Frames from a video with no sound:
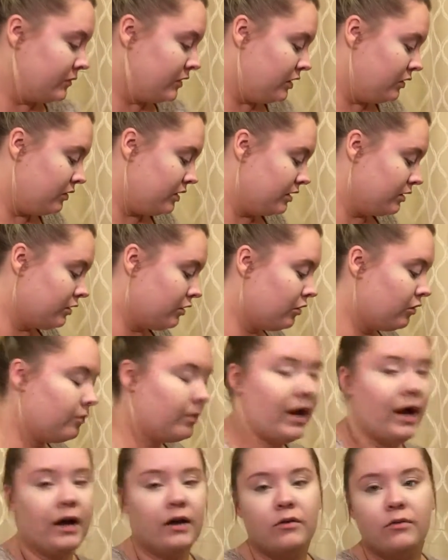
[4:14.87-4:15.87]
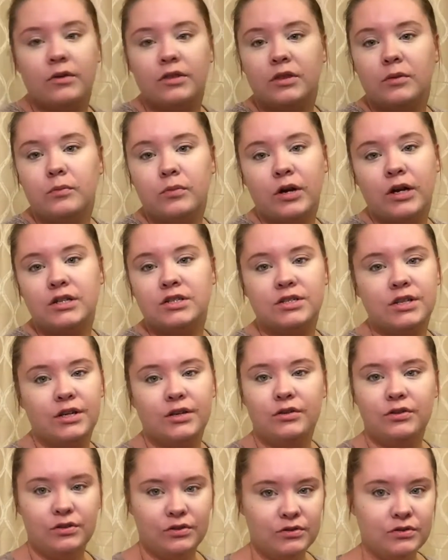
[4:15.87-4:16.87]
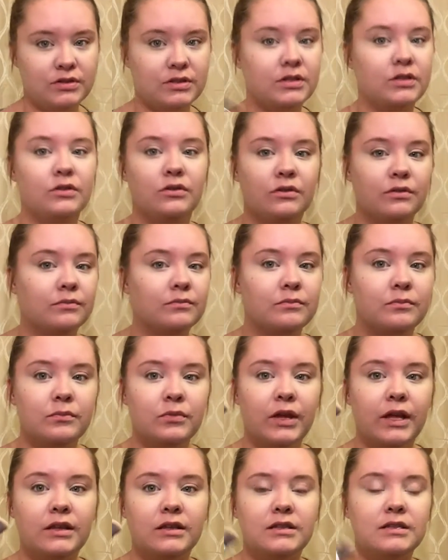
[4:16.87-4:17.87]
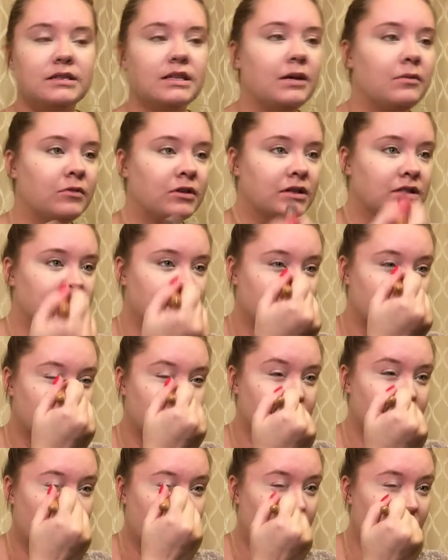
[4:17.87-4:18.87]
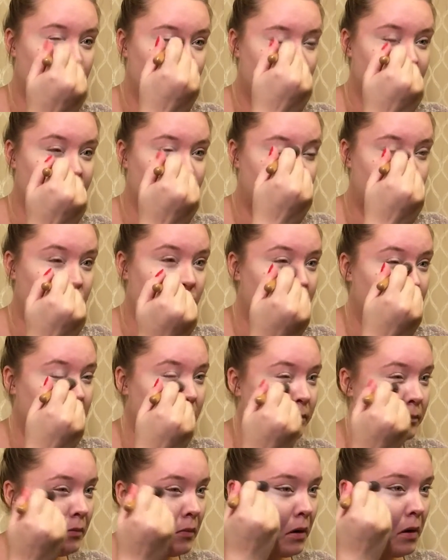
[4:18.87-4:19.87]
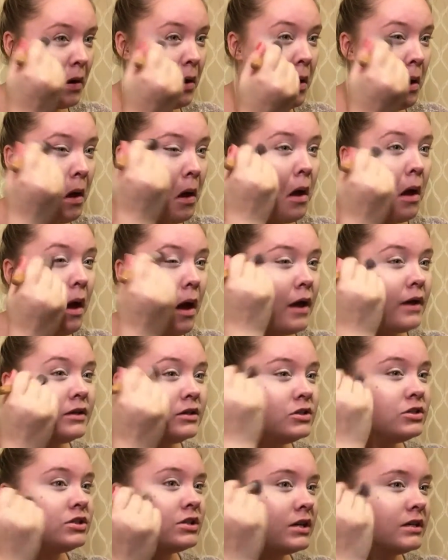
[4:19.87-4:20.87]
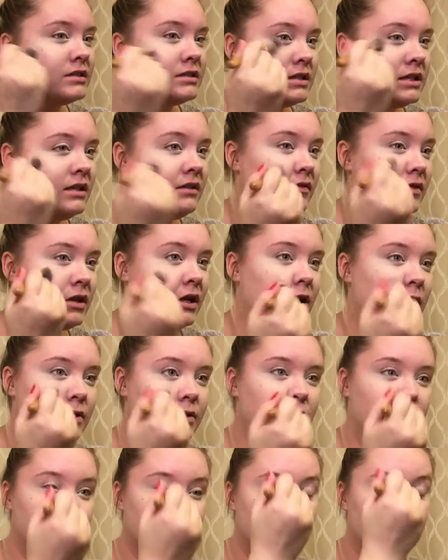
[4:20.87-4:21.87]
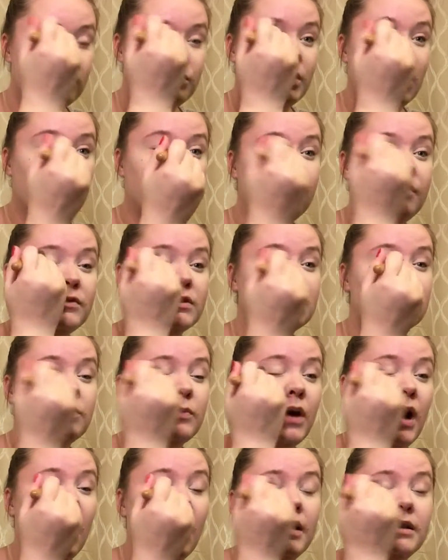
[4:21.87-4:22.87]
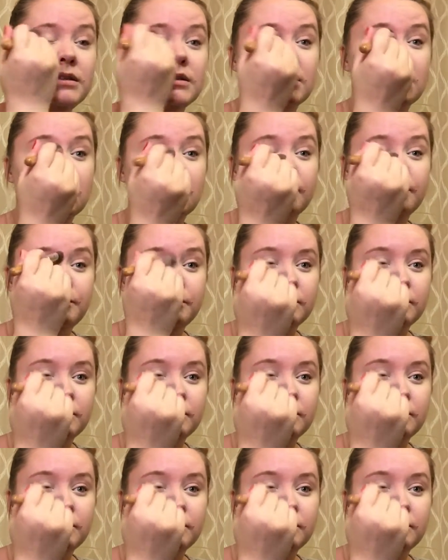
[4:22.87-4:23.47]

you can go back with the brush that you used to blend the same concealer you had on before and just even out those rough spots,